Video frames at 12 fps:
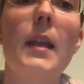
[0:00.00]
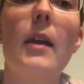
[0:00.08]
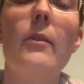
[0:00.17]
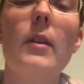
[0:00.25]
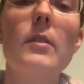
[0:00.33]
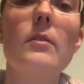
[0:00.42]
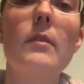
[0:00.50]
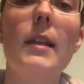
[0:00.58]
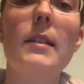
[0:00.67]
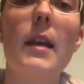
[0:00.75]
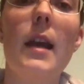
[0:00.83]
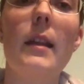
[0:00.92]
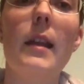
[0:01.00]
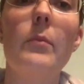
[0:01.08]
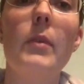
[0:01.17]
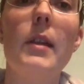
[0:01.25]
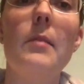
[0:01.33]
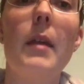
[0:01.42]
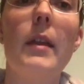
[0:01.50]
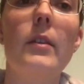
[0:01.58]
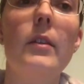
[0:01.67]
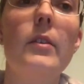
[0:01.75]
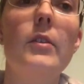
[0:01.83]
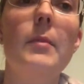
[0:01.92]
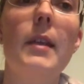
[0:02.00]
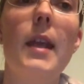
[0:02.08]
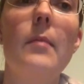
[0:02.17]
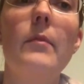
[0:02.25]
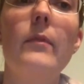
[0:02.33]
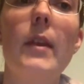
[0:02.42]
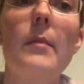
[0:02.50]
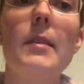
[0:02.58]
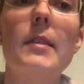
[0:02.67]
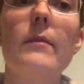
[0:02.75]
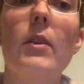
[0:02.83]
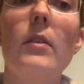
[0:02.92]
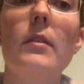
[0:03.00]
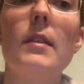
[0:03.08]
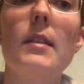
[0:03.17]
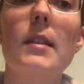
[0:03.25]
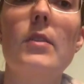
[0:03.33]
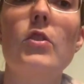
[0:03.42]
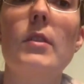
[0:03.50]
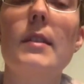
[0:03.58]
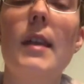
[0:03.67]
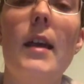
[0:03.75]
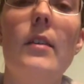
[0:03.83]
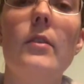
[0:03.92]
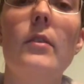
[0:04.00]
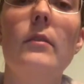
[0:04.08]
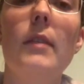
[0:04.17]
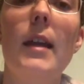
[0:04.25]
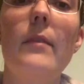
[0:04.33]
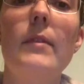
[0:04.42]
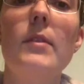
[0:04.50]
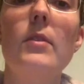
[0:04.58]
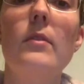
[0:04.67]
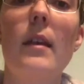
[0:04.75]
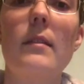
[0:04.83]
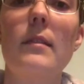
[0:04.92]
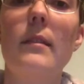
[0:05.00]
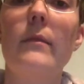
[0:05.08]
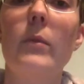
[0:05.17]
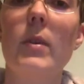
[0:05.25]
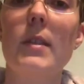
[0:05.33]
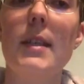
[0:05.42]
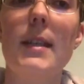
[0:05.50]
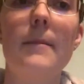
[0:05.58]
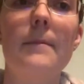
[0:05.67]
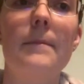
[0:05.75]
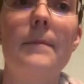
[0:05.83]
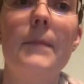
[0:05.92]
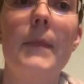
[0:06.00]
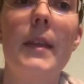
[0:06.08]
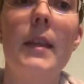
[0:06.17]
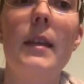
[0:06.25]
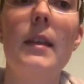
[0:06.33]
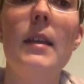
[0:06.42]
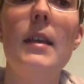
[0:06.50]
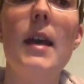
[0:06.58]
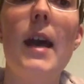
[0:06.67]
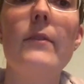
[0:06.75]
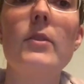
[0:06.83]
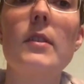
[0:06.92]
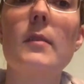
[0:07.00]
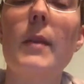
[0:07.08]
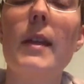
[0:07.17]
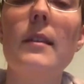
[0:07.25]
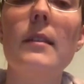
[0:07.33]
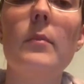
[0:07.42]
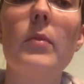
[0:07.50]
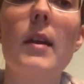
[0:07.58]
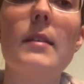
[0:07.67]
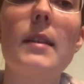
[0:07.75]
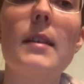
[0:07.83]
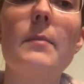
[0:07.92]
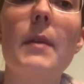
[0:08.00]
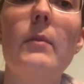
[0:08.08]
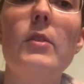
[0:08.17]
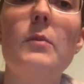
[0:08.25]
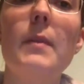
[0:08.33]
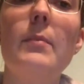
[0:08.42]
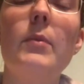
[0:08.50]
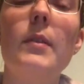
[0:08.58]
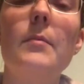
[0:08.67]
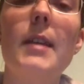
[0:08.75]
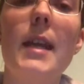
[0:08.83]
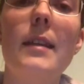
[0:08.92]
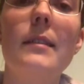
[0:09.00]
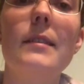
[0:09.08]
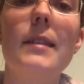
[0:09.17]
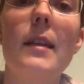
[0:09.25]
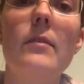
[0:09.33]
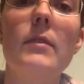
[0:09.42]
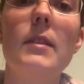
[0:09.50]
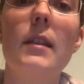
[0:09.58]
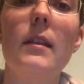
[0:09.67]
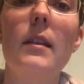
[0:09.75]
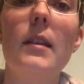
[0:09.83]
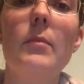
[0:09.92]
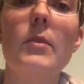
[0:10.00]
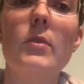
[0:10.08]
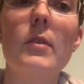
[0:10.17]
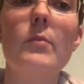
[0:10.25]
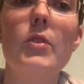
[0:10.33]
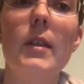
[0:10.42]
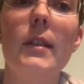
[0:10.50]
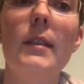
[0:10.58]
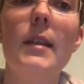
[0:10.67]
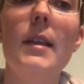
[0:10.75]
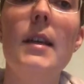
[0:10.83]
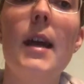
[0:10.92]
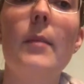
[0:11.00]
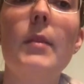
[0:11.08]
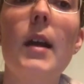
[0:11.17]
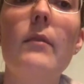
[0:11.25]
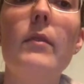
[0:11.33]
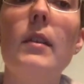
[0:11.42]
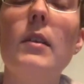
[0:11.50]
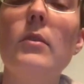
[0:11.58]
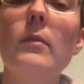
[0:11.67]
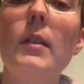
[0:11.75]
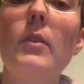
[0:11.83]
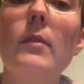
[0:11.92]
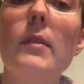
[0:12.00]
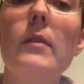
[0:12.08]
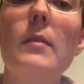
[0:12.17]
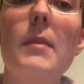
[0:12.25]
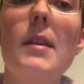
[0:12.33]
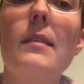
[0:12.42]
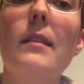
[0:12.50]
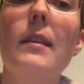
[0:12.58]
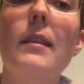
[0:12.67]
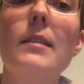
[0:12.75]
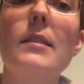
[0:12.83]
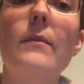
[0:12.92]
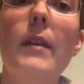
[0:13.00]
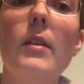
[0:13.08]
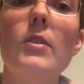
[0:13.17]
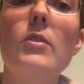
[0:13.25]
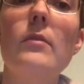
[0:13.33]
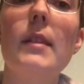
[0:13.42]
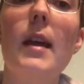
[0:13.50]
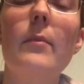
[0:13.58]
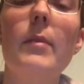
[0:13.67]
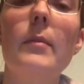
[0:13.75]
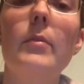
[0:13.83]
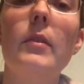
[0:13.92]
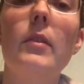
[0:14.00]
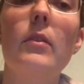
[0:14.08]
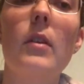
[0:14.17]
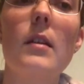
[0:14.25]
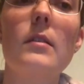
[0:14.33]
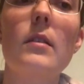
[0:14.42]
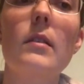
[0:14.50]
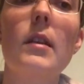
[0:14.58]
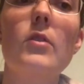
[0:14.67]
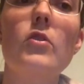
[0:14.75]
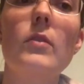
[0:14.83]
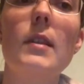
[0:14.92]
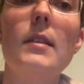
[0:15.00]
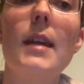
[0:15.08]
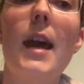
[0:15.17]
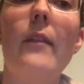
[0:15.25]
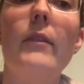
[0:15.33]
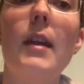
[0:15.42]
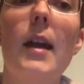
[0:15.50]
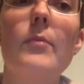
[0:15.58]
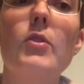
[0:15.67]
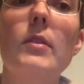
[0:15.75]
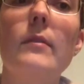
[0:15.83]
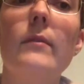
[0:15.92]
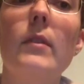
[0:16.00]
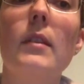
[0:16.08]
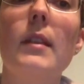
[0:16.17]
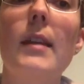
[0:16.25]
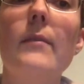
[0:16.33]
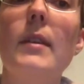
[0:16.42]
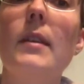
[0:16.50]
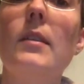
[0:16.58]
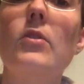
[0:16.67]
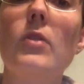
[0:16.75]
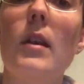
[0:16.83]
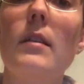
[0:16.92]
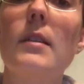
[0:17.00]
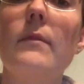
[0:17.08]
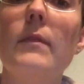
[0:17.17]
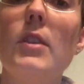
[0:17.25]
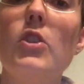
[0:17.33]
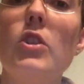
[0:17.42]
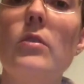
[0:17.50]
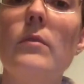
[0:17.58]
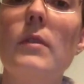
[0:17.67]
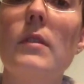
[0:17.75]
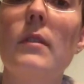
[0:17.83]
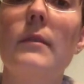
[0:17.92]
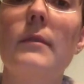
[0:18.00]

I would also like to highlight Brittany Maynard, who became famous for her decision to end her own life in 2014. After explaining the process by which people obtain the Death with Dignity prescription, I'm confident you will agree with me that it is fair to allow people across our country to have the option for the life-ending drugs if they choose.